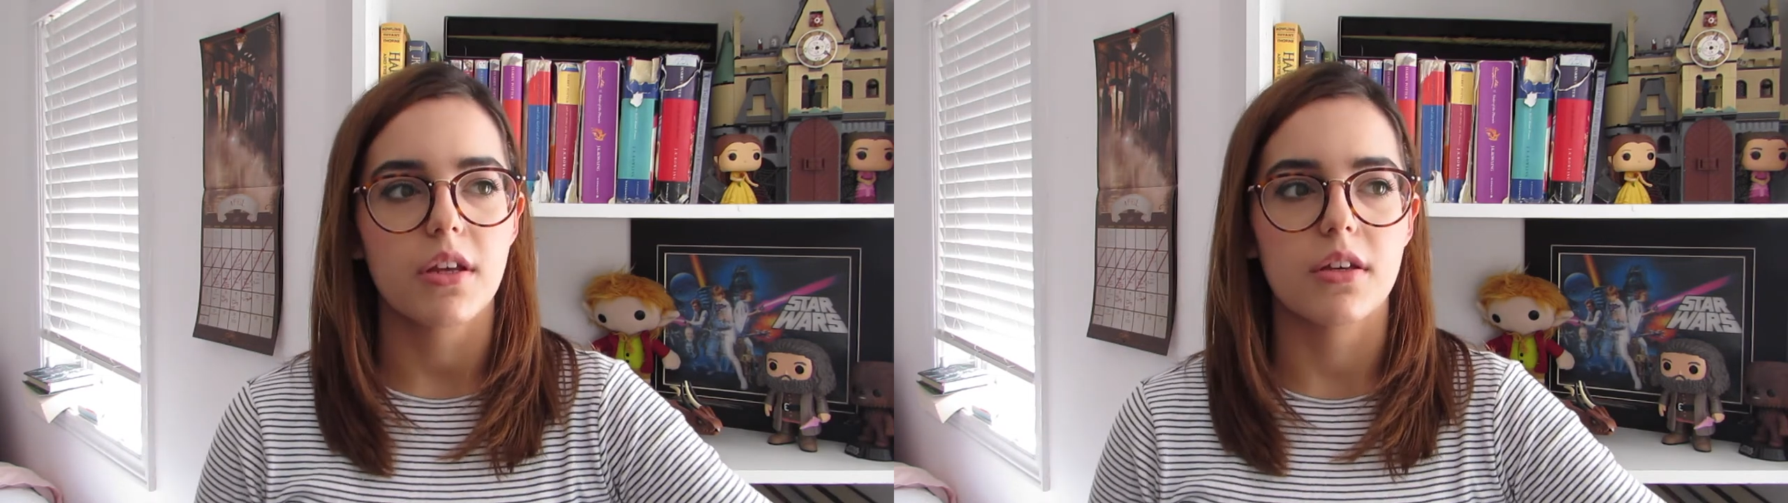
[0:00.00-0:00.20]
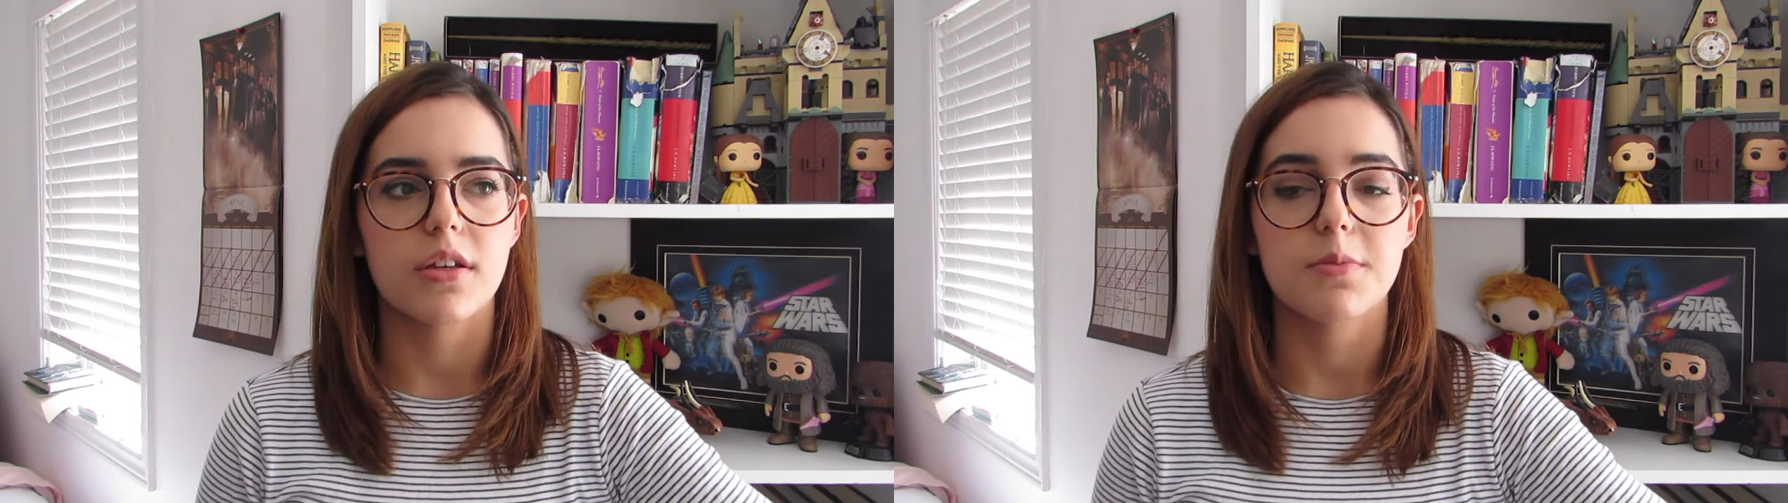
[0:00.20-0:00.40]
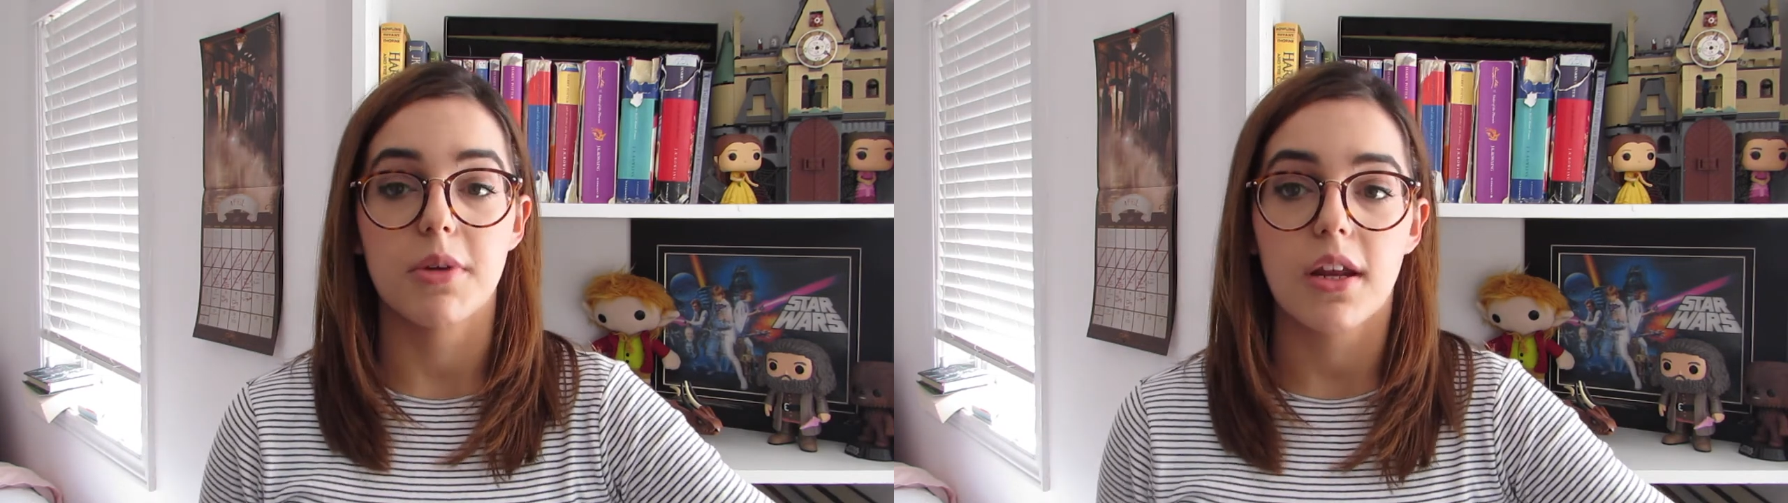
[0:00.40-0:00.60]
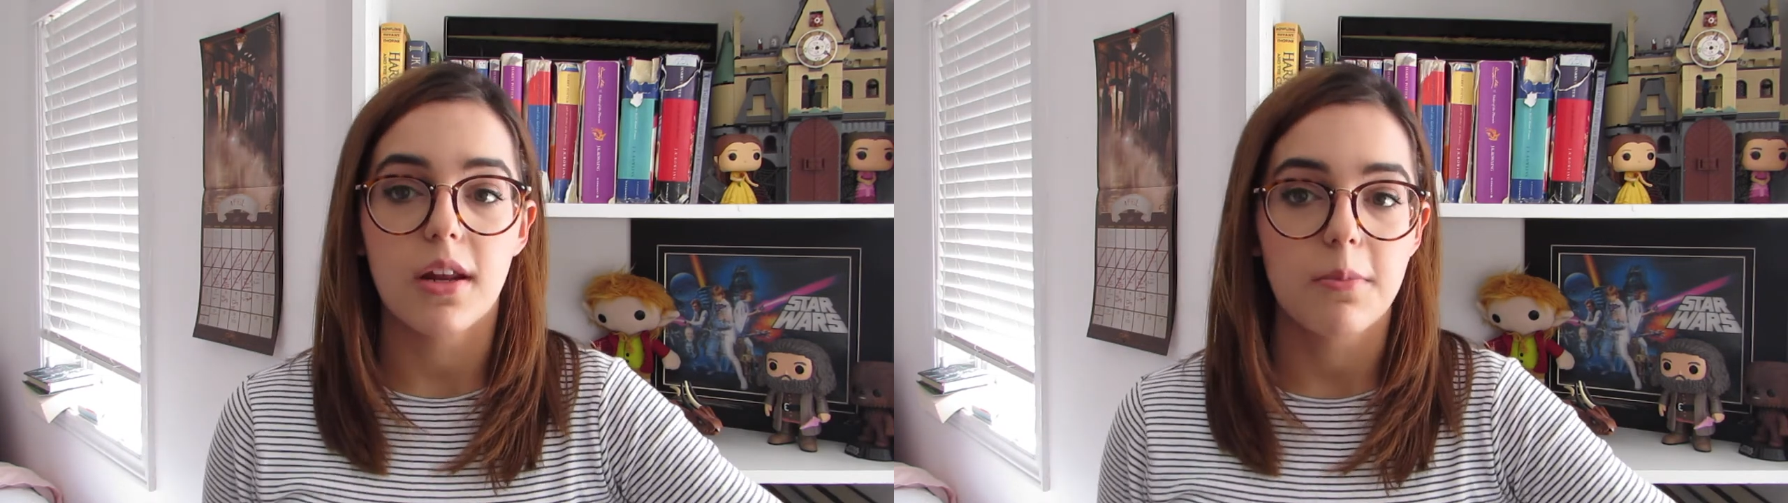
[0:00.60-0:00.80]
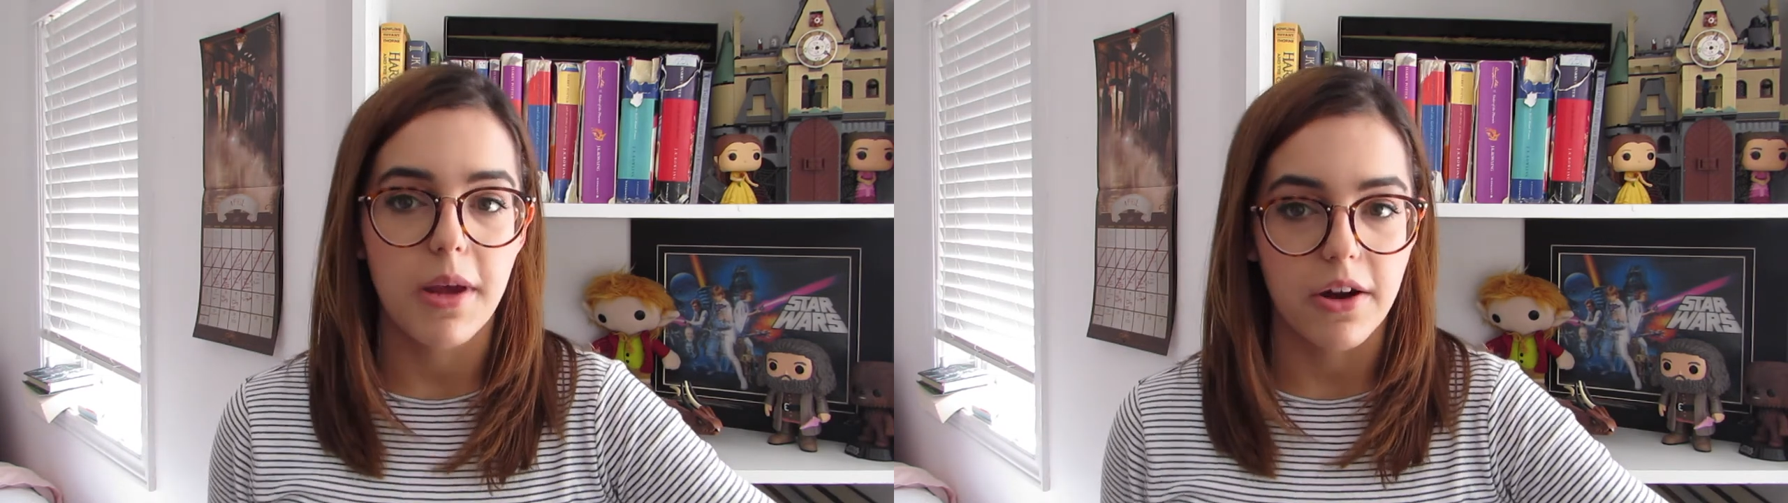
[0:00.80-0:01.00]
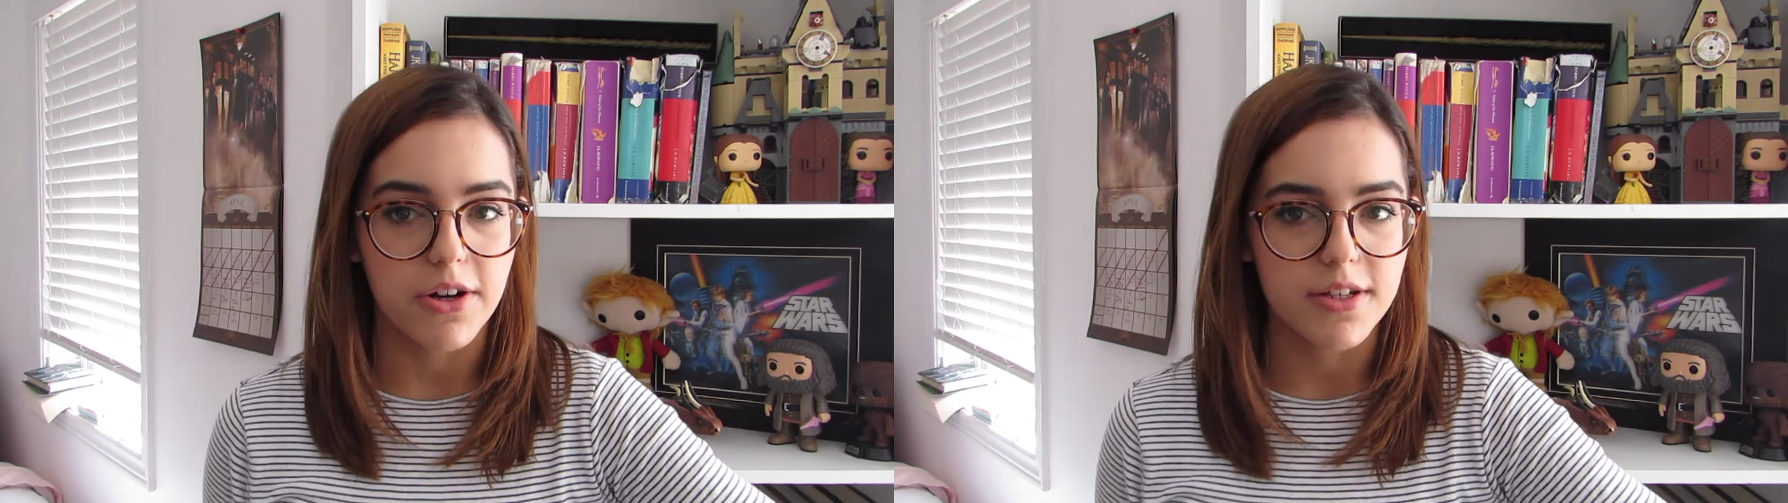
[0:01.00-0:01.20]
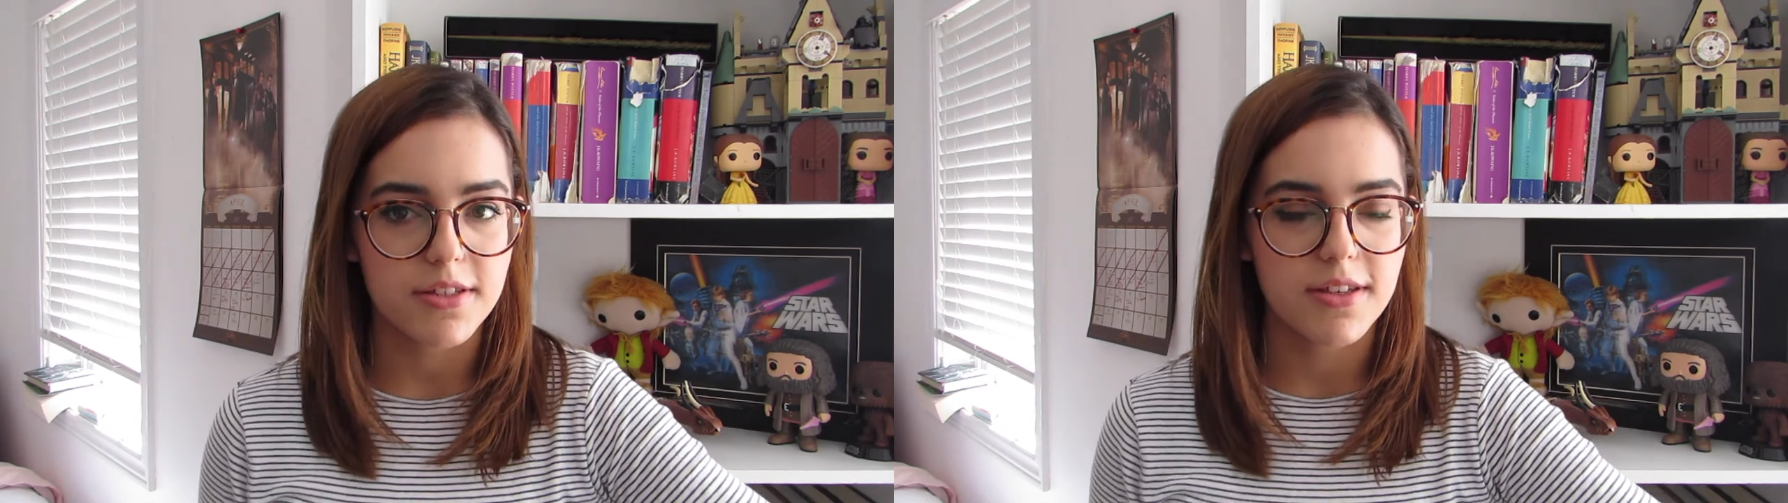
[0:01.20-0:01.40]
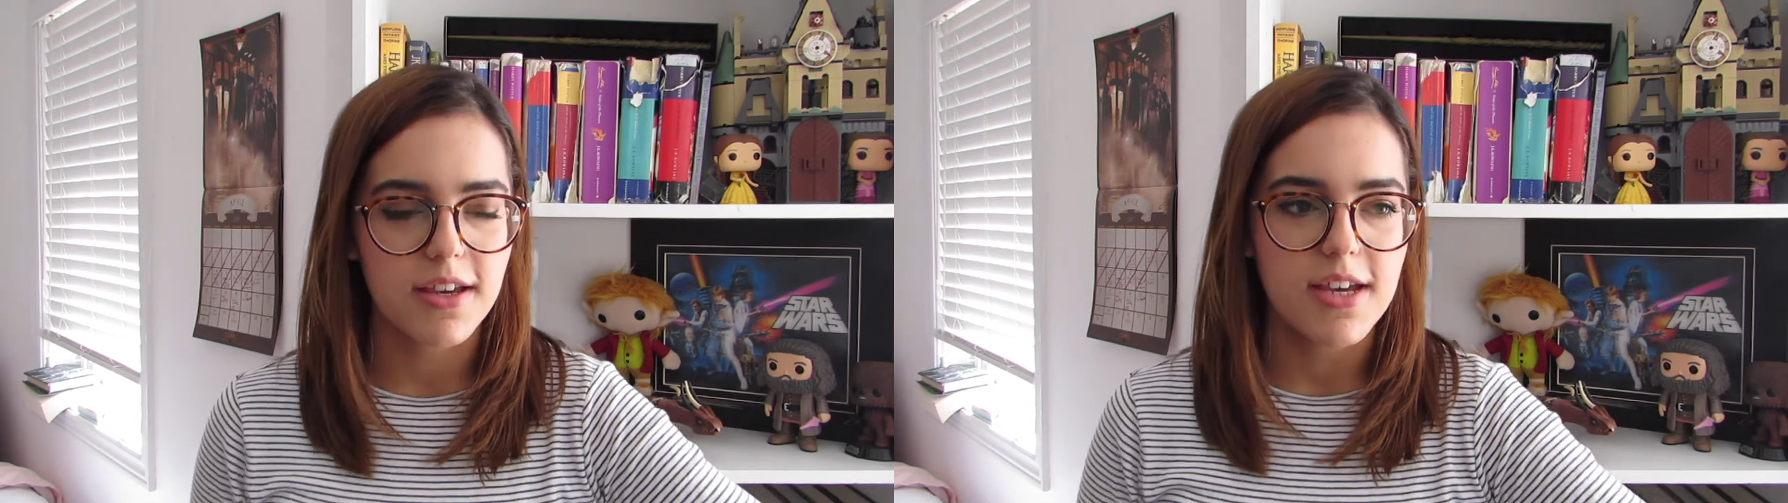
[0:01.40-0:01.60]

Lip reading: is Midnight in Paris.